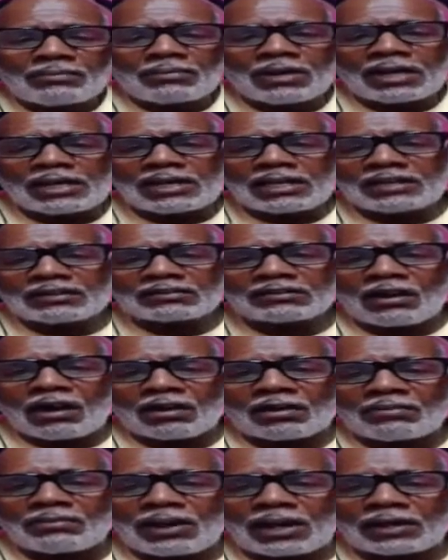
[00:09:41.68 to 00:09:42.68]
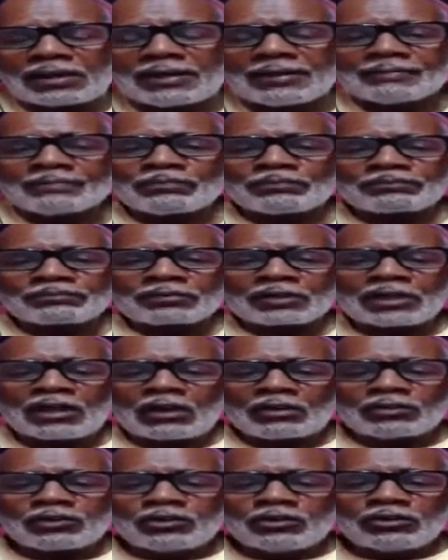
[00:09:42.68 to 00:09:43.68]
that money. Let's talk about it.
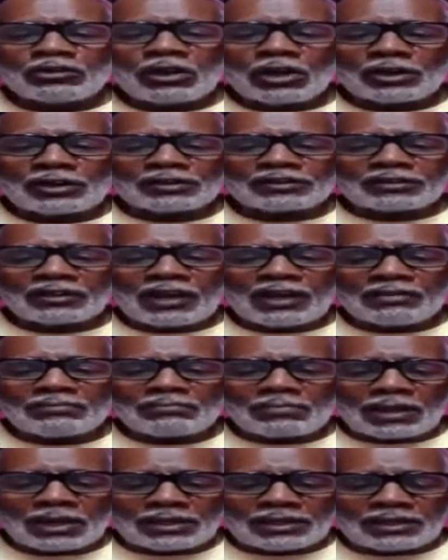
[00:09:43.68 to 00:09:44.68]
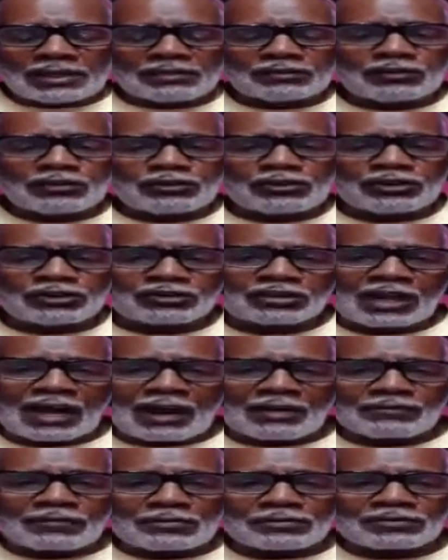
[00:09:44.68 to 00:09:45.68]
Are you going to take money that you just
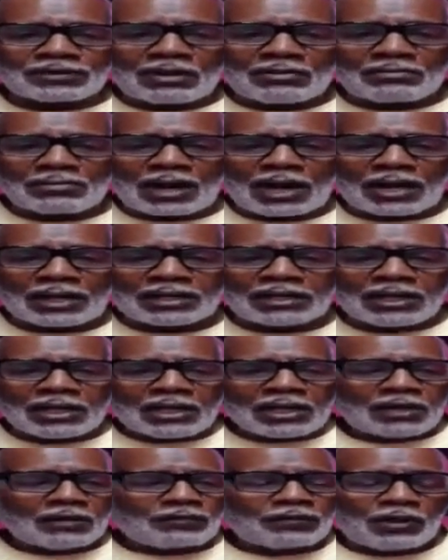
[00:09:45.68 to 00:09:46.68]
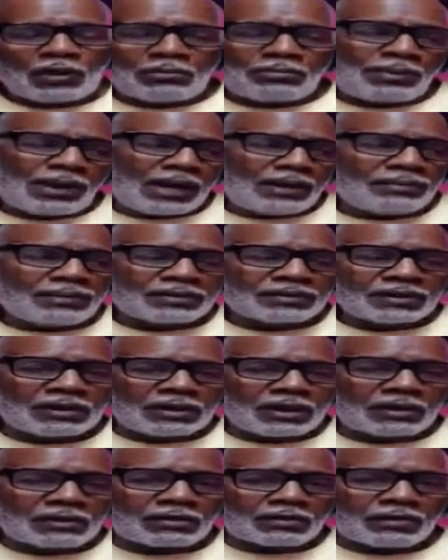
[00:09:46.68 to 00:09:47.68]
got from somebody if your baby's
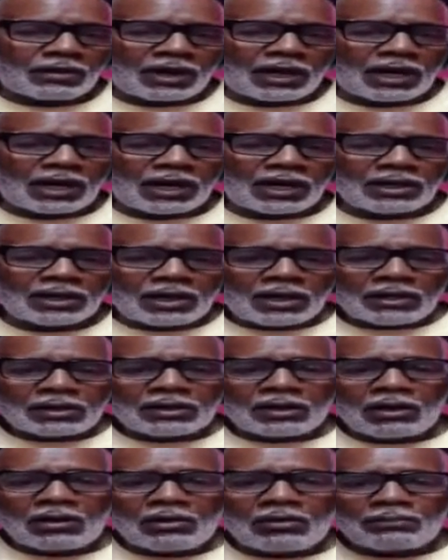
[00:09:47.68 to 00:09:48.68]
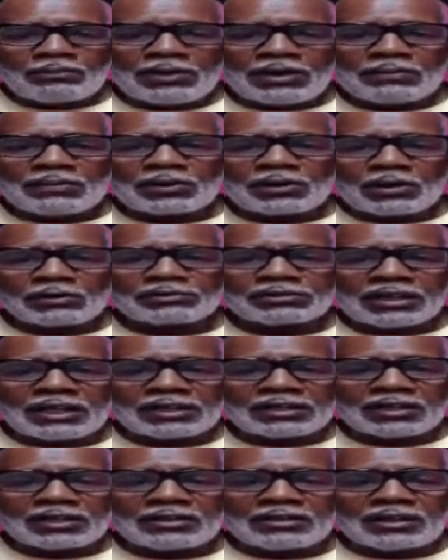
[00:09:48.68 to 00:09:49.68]
in there crying? No, people going to
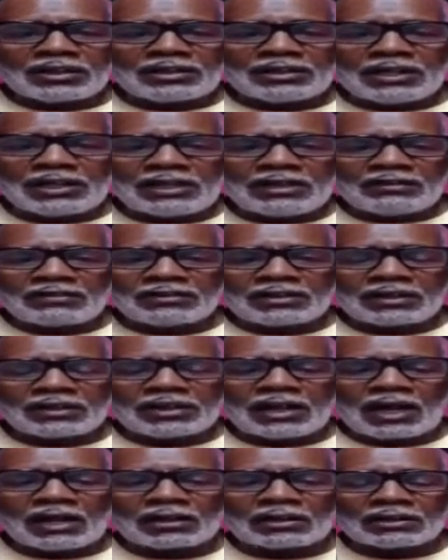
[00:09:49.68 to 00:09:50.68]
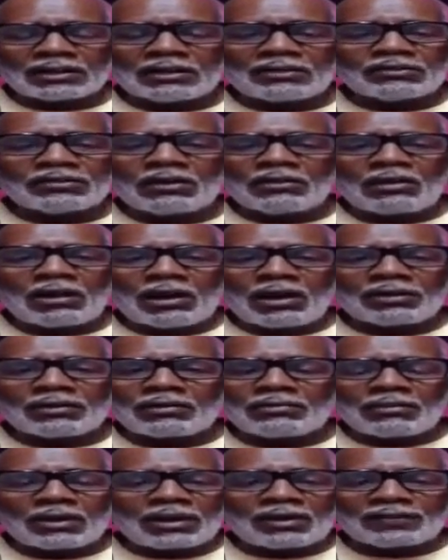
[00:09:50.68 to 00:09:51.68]
take care of their needs. There's no
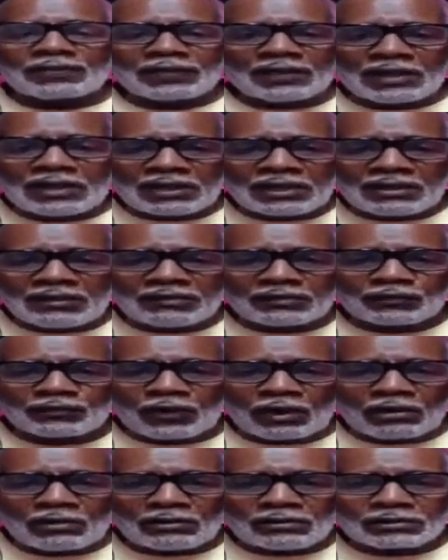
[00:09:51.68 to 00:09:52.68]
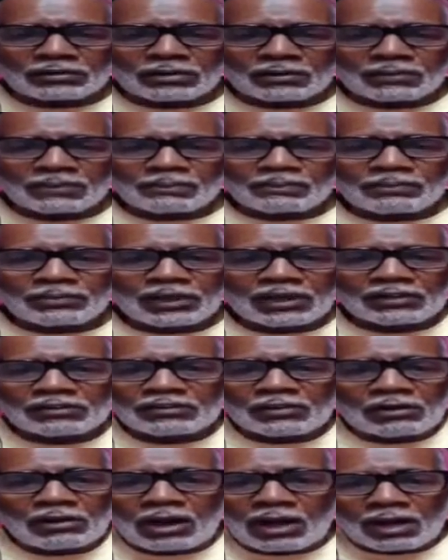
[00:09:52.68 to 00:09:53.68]
honor among thieves, folks.
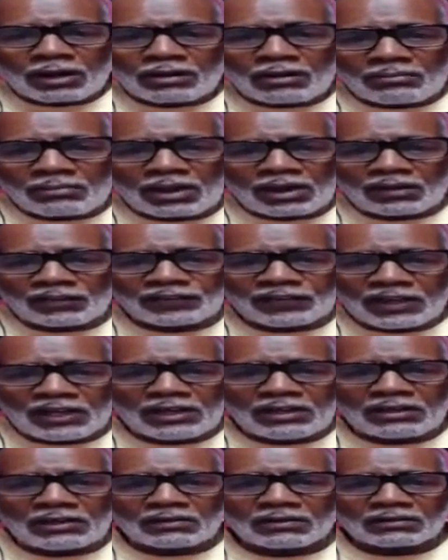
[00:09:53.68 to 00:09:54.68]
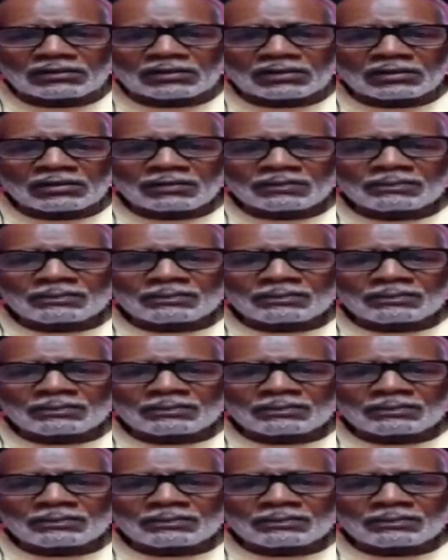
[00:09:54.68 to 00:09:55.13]
There's no honor among thieves.